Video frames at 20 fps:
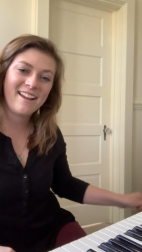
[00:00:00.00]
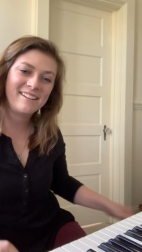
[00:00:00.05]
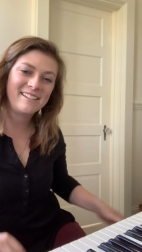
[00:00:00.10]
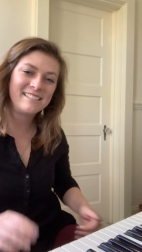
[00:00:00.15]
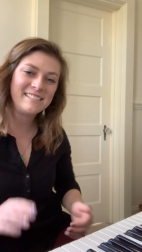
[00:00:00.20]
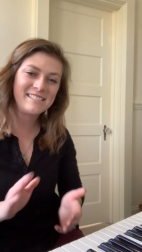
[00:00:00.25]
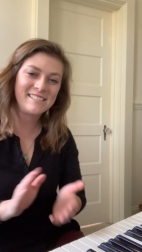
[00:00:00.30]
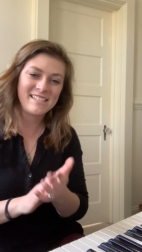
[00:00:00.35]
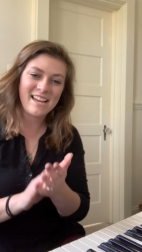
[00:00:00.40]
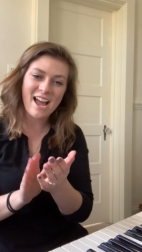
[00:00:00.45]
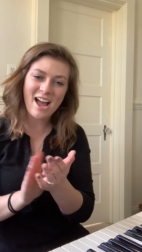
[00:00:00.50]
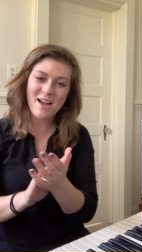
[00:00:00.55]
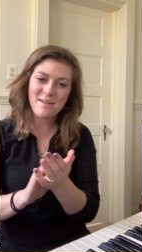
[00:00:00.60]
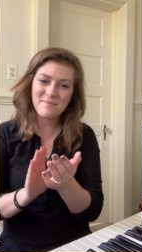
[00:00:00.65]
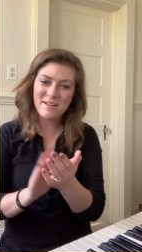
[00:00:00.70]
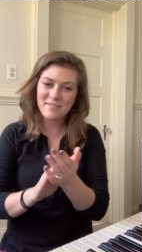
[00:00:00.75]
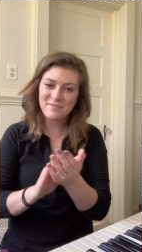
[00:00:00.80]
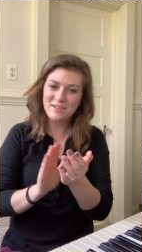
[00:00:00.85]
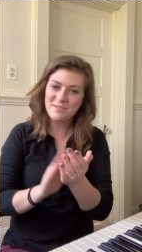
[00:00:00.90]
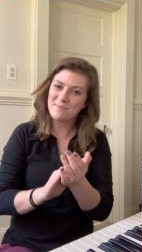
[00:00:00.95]
Good job,
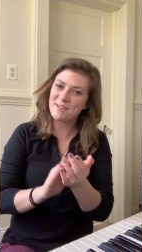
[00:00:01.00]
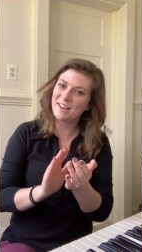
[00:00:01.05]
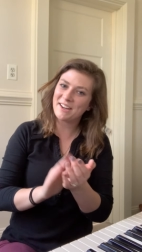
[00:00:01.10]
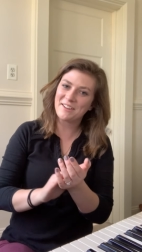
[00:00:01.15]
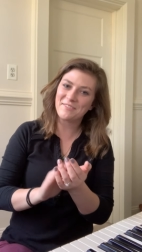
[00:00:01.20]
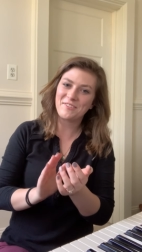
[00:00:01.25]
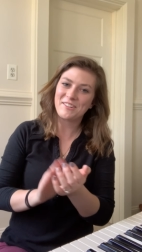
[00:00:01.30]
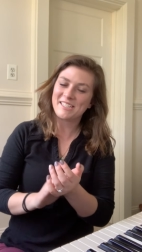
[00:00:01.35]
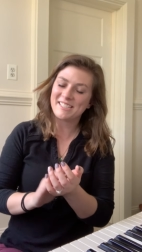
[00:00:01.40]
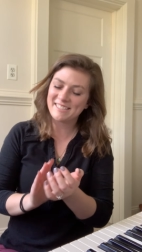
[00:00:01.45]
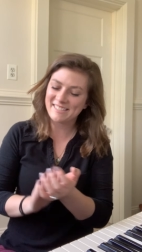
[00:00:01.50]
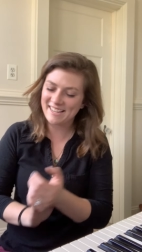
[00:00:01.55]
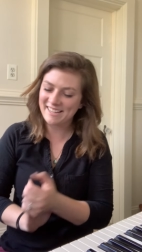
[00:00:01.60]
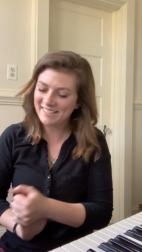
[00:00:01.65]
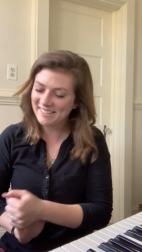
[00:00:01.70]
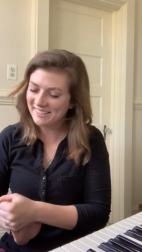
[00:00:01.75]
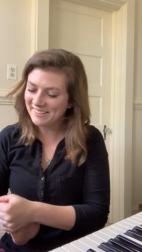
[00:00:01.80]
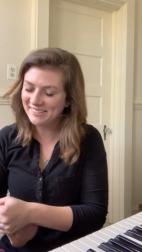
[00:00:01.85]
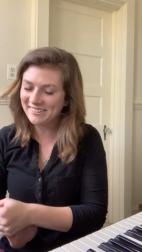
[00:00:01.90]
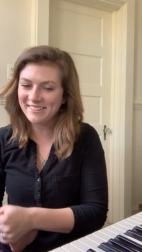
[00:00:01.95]
everybody, for
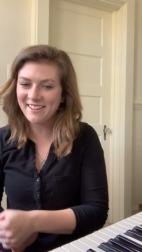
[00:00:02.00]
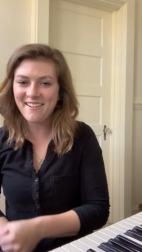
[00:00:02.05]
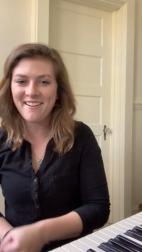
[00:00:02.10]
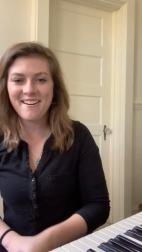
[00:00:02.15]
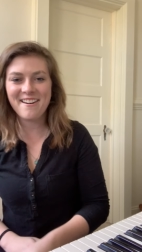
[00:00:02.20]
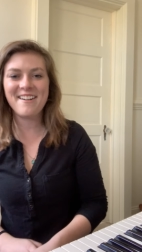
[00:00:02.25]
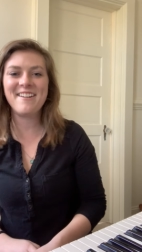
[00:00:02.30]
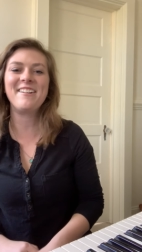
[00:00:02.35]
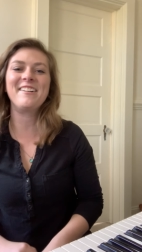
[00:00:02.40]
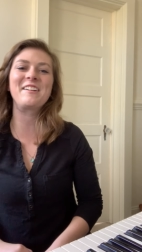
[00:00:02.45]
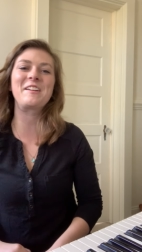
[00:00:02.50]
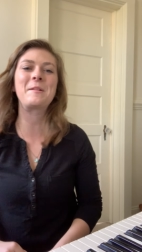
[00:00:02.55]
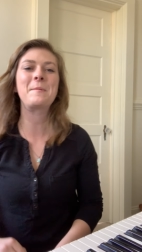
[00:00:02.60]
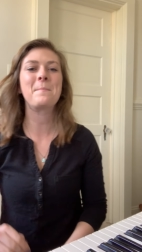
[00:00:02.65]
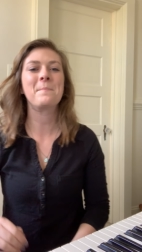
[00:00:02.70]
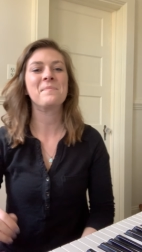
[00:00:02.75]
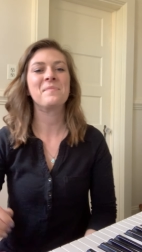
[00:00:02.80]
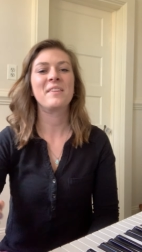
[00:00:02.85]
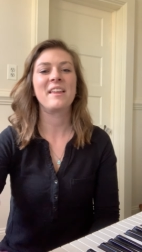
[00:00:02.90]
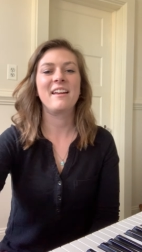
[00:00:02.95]
singing along.
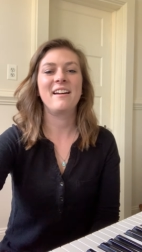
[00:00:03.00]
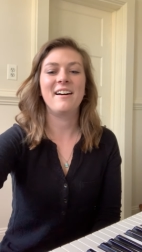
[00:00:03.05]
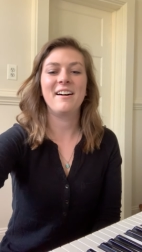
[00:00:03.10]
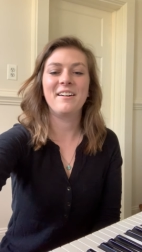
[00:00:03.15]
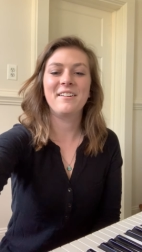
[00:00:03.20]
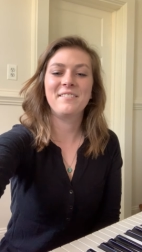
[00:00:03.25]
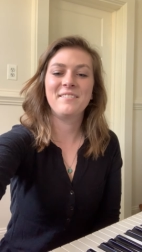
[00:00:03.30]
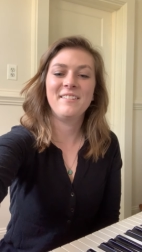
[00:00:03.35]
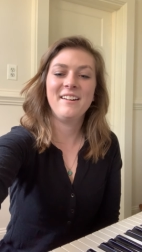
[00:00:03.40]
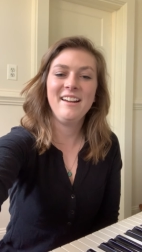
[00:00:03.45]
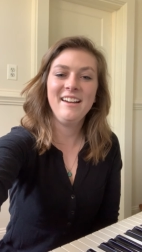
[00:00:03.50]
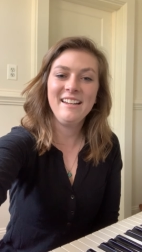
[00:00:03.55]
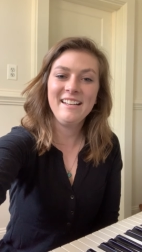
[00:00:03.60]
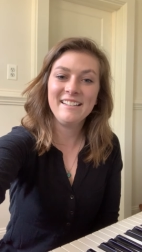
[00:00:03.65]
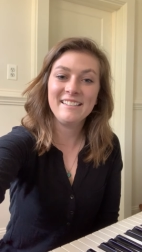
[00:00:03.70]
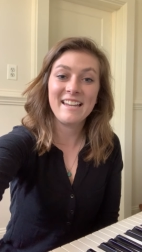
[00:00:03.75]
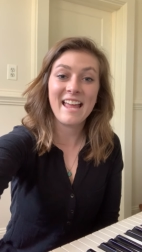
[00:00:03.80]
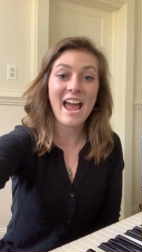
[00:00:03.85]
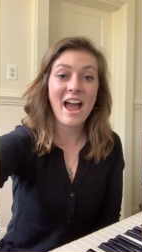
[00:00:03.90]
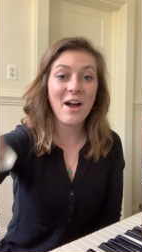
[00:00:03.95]

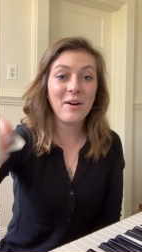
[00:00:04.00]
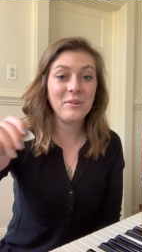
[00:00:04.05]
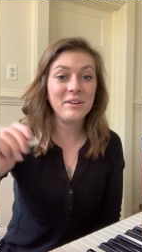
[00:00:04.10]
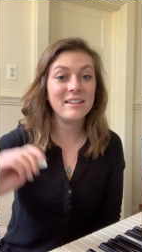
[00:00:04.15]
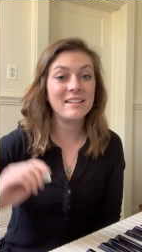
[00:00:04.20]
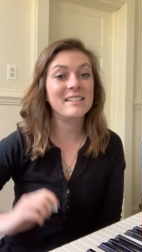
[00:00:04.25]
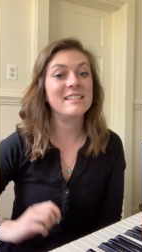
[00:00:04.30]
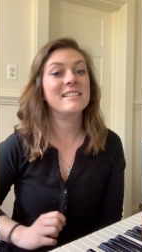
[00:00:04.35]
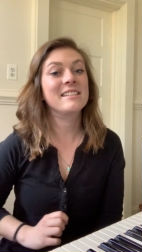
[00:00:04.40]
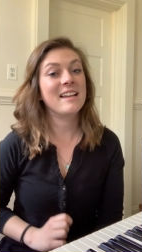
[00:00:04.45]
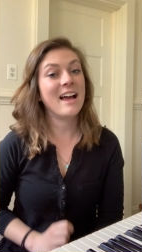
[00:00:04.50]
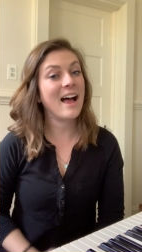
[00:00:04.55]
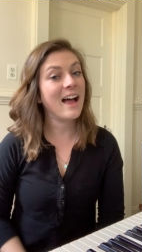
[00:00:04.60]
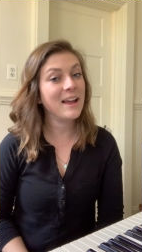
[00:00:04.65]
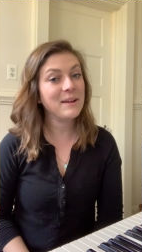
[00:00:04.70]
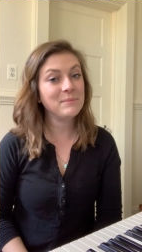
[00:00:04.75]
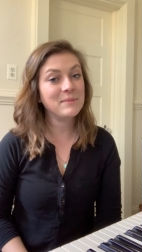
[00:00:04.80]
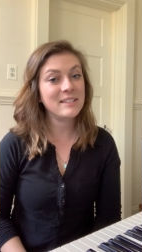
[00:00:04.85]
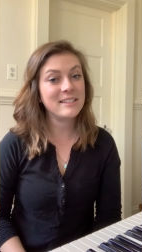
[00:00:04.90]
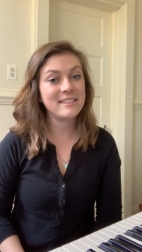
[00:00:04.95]
Alrighty, now it is
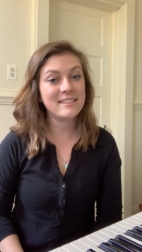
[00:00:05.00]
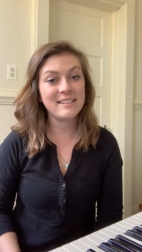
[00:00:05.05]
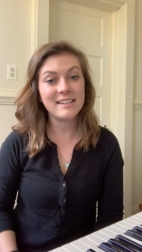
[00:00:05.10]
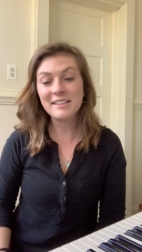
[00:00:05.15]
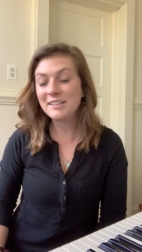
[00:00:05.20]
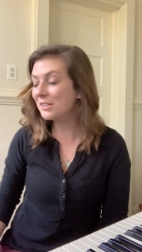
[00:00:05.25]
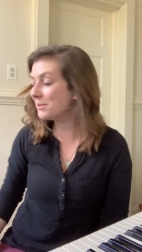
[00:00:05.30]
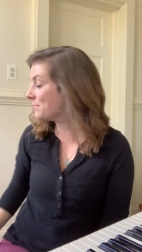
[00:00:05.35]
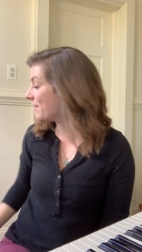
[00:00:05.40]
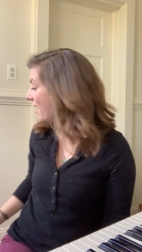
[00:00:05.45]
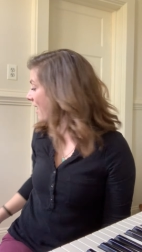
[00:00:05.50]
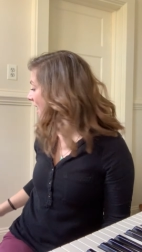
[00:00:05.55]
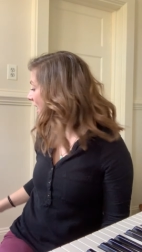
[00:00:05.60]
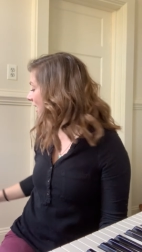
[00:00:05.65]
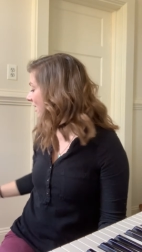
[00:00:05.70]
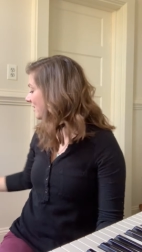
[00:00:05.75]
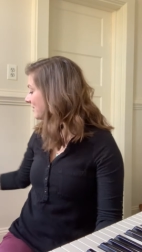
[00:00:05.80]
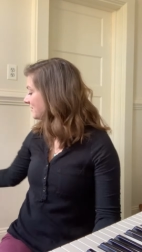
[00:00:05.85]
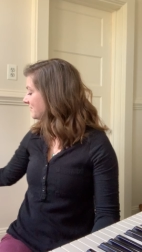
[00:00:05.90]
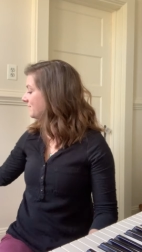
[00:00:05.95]
time to sing
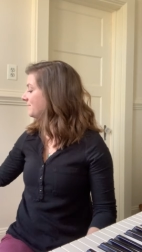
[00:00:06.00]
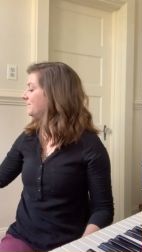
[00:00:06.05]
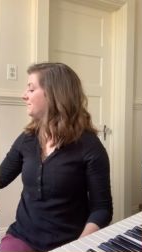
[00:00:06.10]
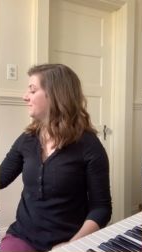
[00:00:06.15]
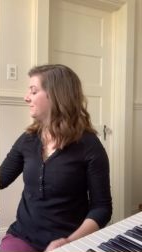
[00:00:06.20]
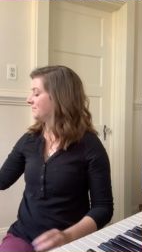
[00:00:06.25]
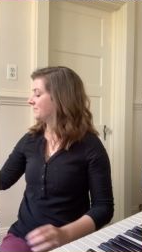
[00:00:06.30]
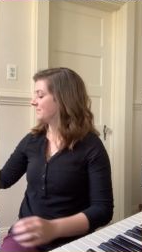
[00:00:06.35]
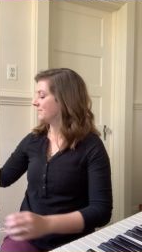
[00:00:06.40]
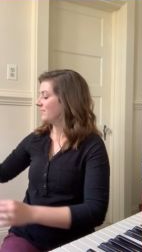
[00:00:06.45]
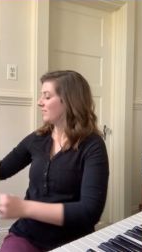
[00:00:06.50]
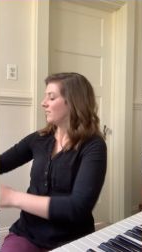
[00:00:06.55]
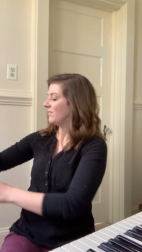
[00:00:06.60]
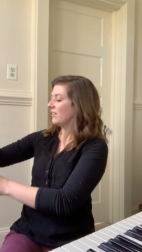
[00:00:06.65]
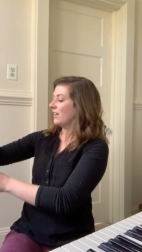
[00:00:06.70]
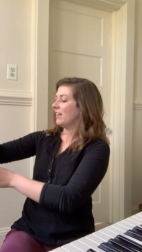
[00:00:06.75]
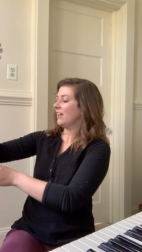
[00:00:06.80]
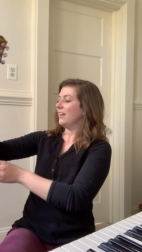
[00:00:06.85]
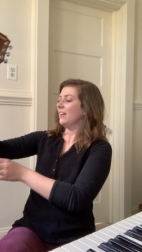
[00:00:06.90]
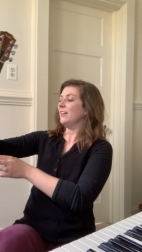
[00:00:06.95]
goodbye.
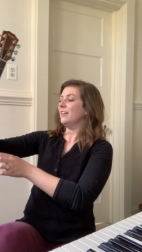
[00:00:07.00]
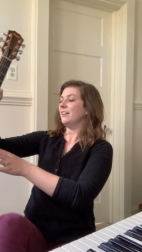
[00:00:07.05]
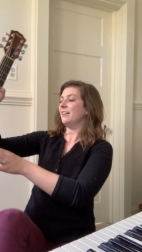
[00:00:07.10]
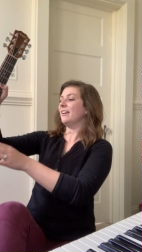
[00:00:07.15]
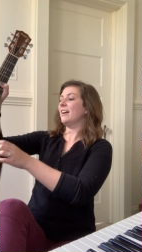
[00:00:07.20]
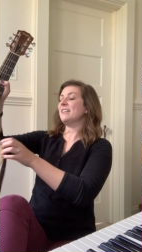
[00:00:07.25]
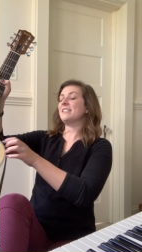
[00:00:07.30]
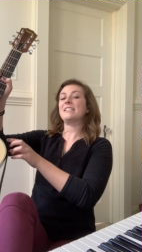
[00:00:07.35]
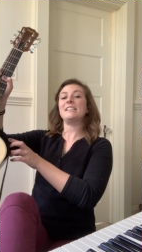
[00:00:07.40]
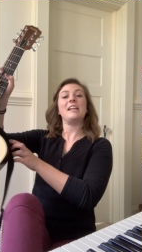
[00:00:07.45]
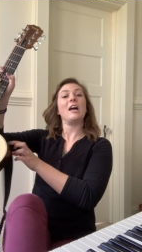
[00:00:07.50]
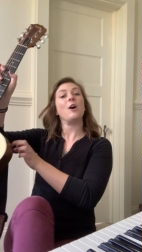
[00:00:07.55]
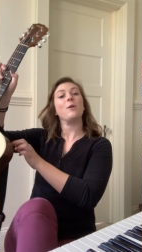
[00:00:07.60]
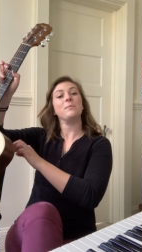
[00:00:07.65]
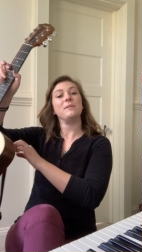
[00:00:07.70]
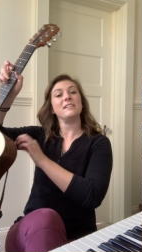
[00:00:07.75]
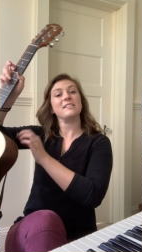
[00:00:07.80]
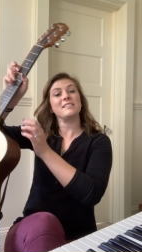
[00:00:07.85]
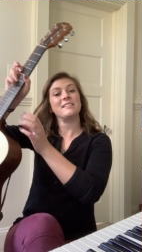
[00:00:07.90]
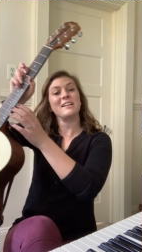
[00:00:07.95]
You guys can help
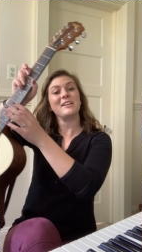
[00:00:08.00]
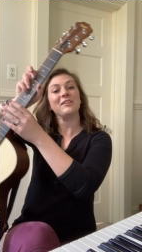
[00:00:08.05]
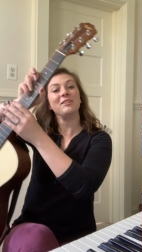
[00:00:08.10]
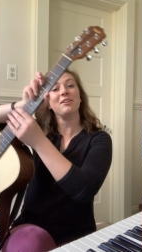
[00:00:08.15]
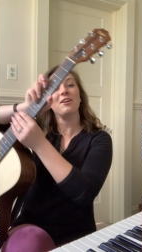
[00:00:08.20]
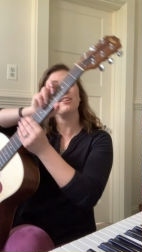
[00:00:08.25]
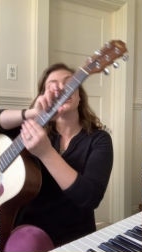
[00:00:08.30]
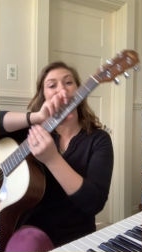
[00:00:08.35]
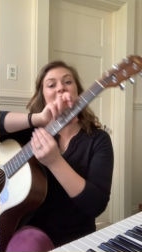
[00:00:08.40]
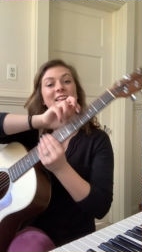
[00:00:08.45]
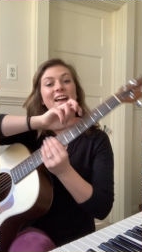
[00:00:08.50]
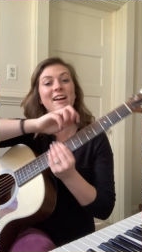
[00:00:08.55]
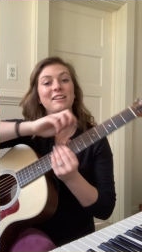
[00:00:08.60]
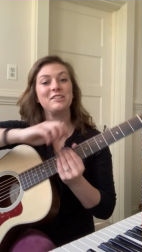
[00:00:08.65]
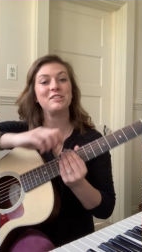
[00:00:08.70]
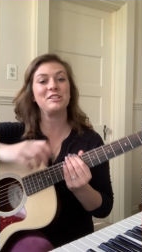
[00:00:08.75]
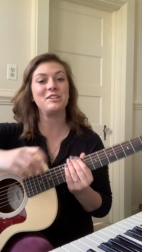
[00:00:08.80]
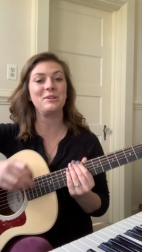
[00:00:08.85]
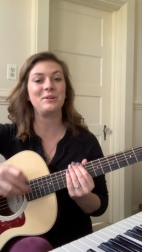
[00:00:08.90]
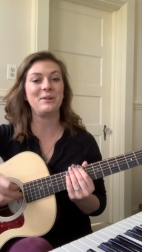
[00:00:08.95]
me sing along to
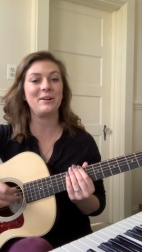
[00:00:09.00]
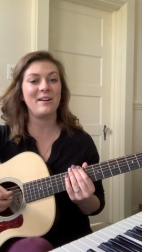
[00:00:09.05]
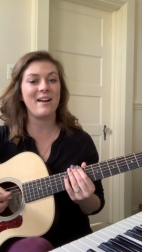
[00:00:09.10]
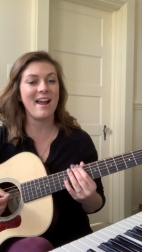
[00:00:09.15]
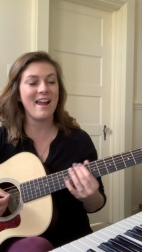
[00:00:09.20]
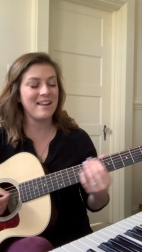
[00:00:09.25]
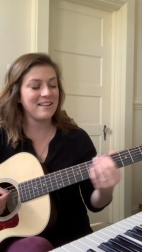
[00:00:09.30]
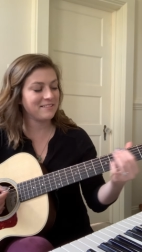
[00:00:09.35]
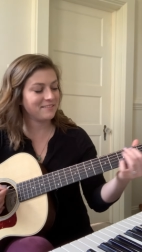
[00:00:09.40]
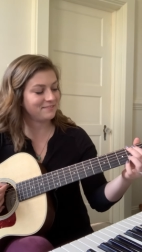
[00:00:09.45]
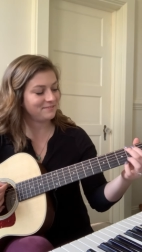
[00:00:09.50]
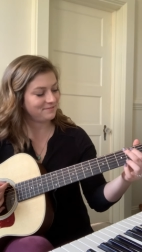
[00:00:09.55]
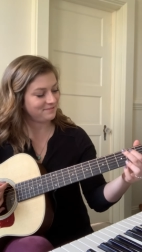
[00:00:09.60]
that too, all right?